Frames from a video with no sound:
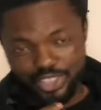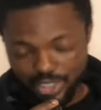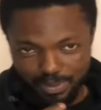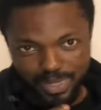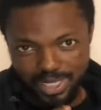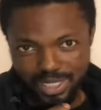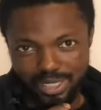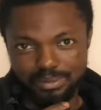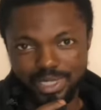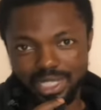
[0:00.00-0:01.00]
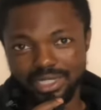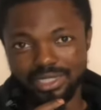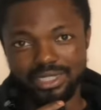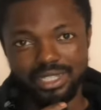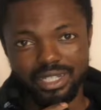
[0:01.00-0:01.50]
for shopping app,
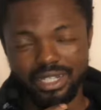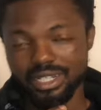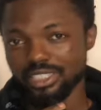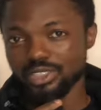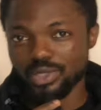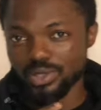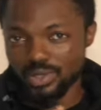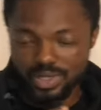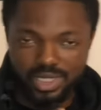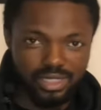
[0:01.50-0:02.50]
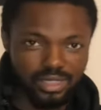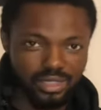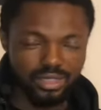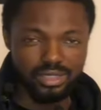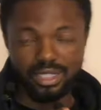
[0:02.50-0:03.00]
guys, I use
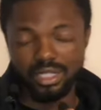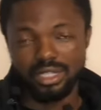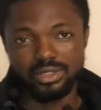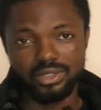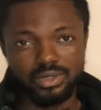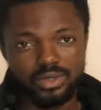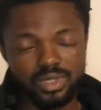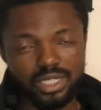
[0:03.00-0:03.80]
Zalando.